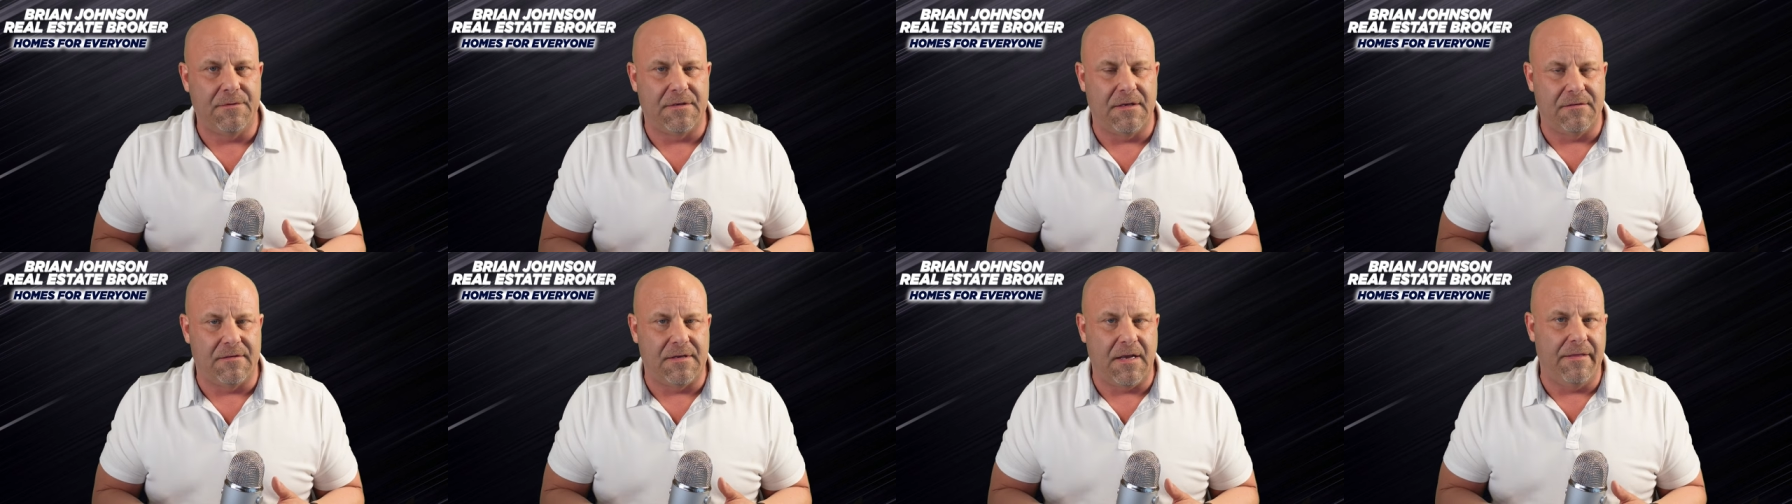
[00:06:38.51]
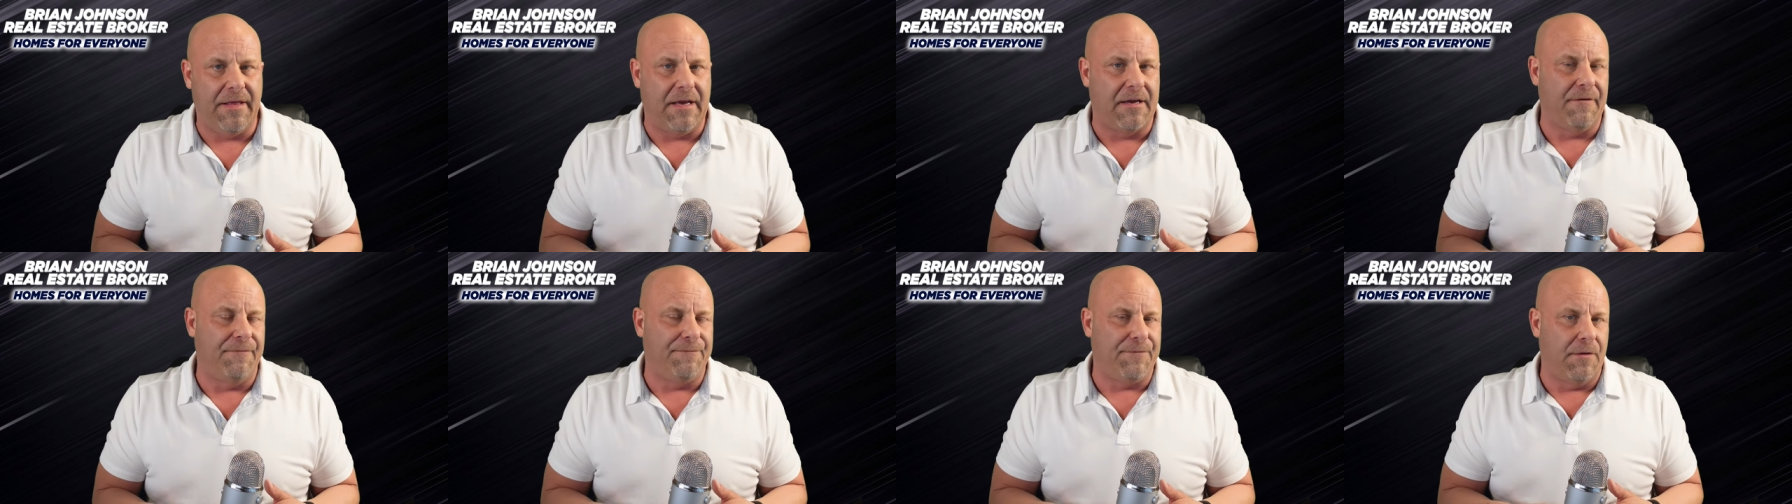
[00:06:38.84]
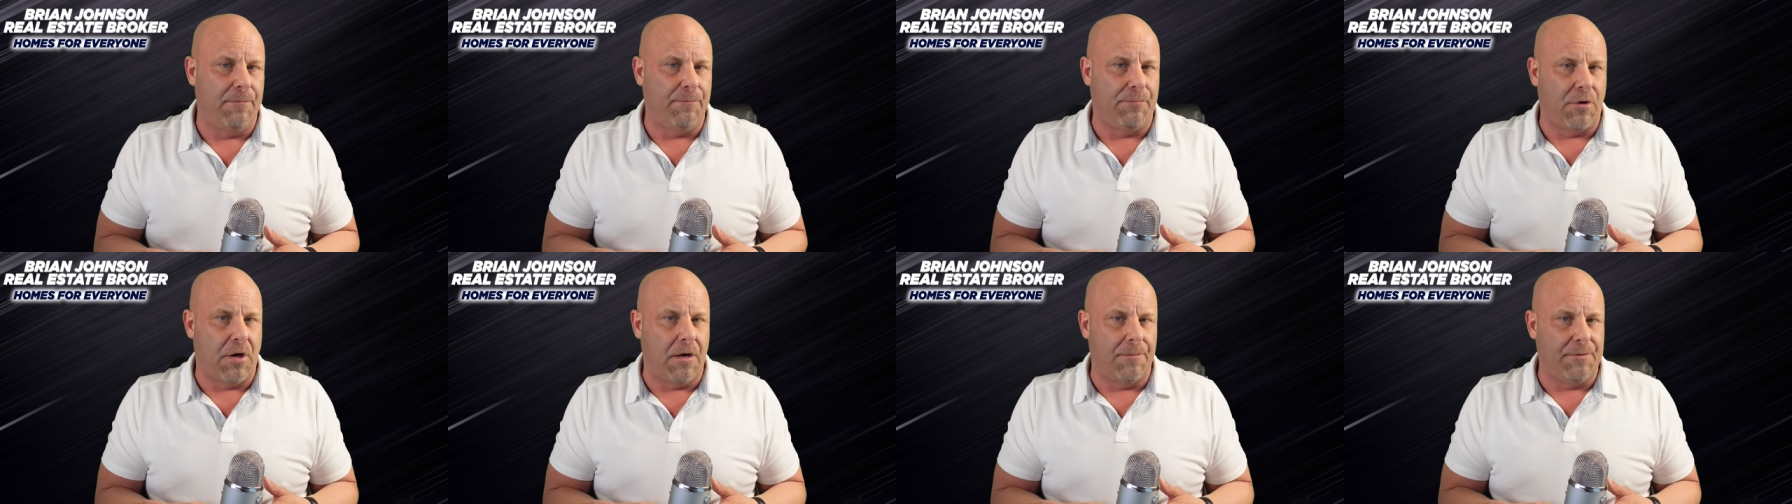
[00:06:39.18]
They say they can
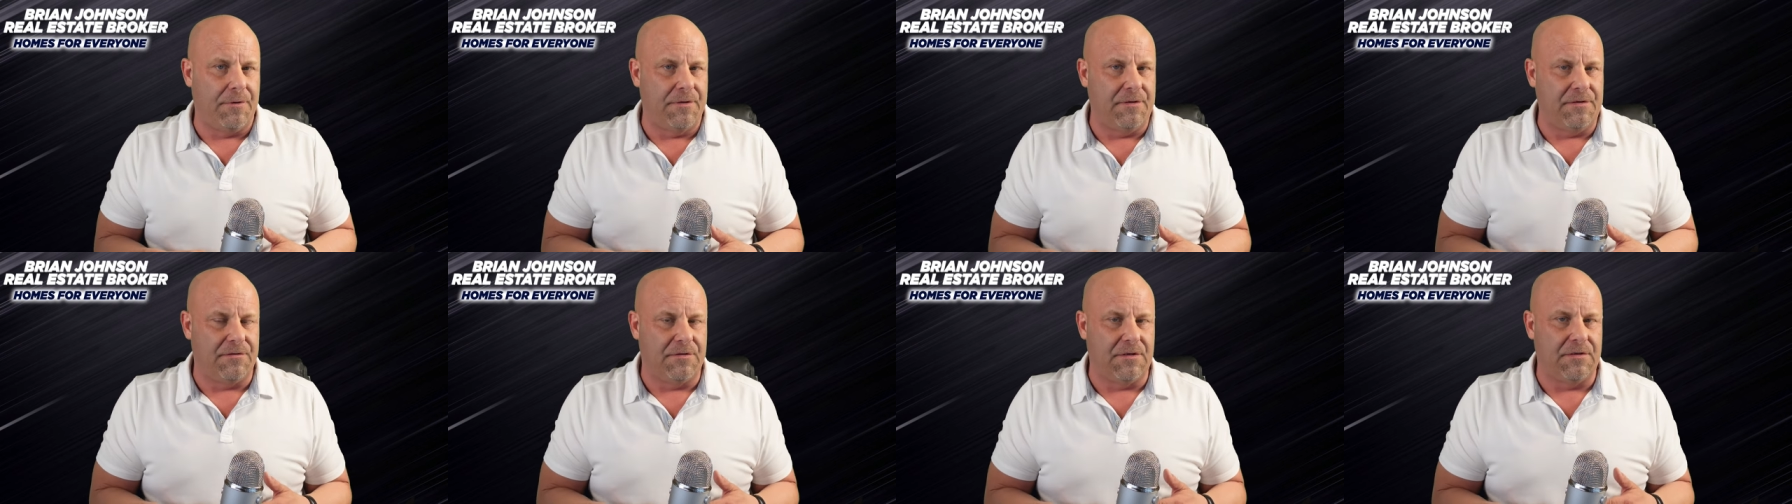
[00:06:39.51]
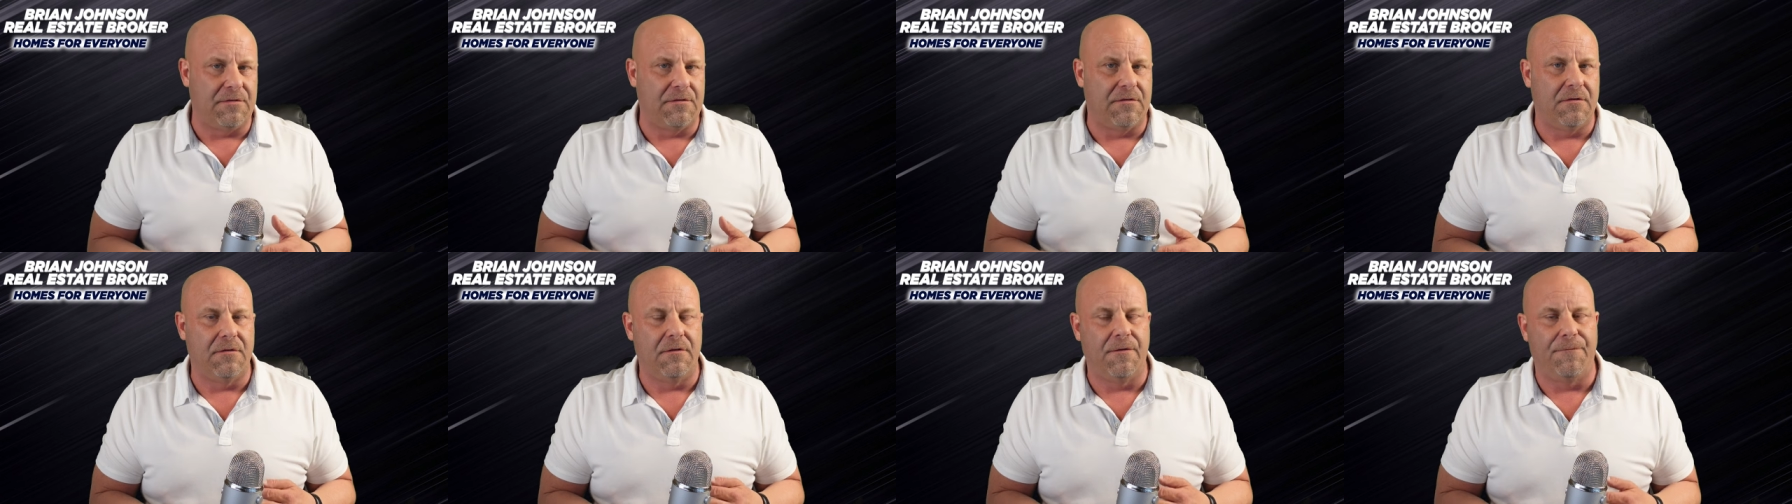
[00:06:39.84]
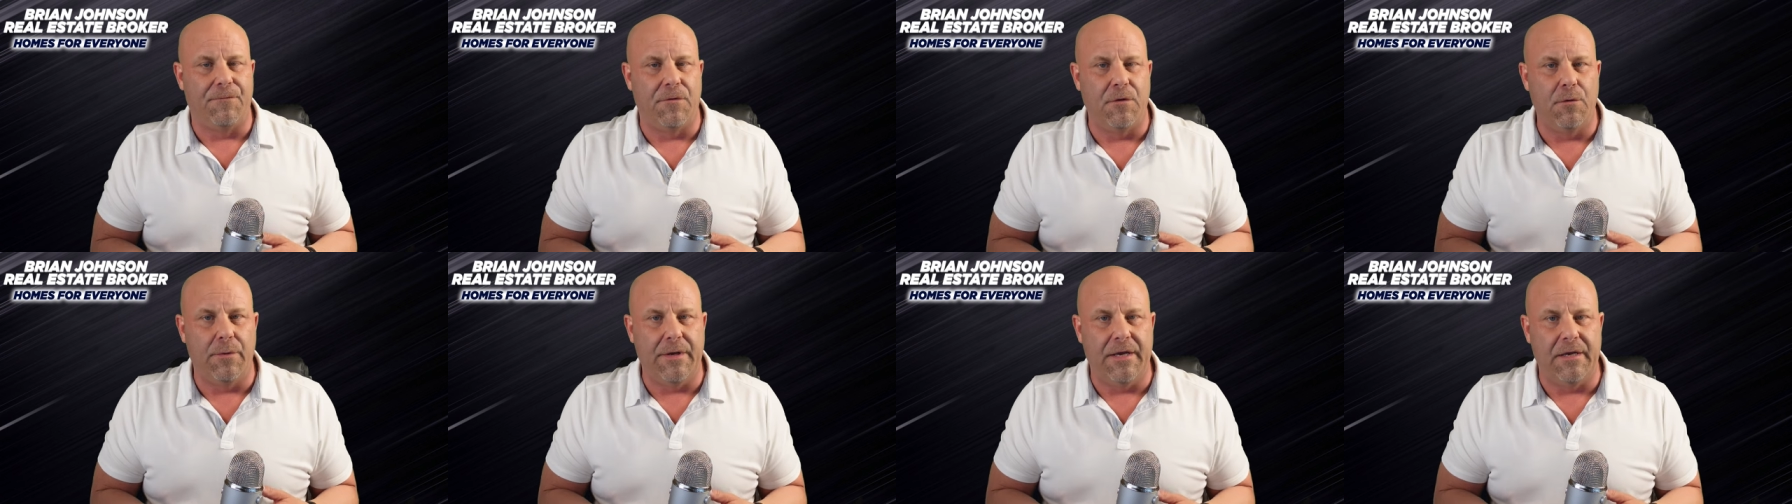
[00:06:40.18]
fund properties just in a
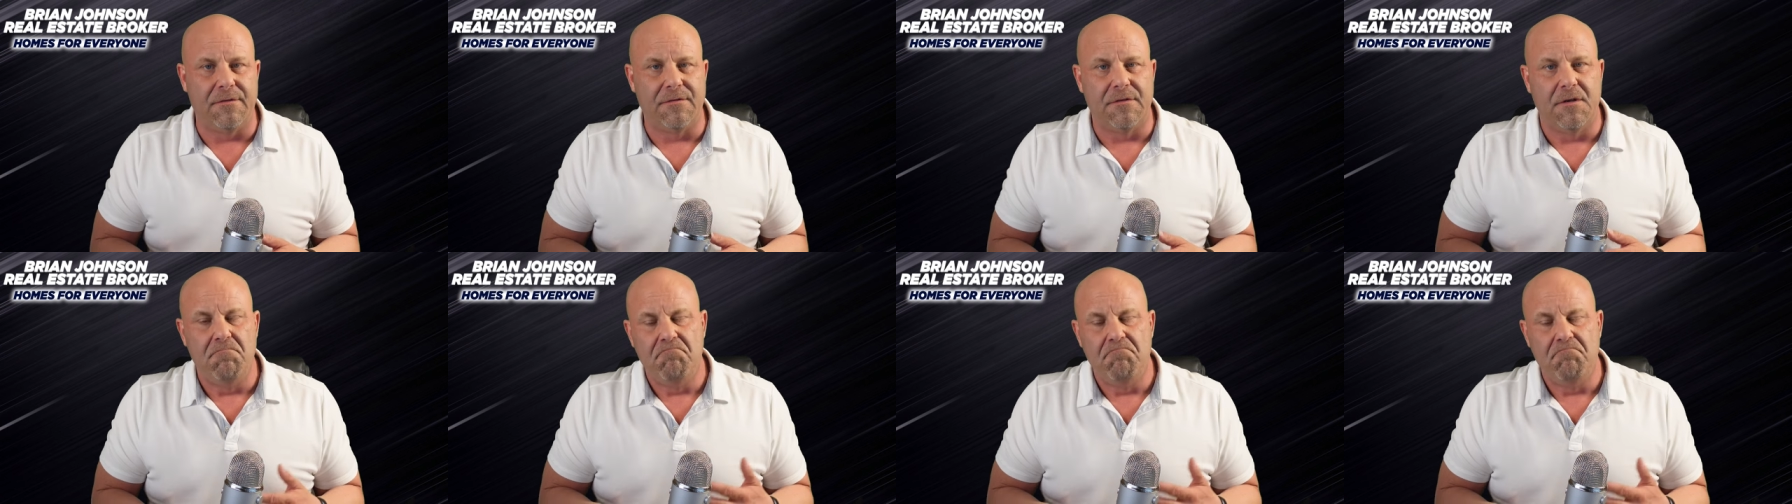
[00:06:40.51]
few weeks.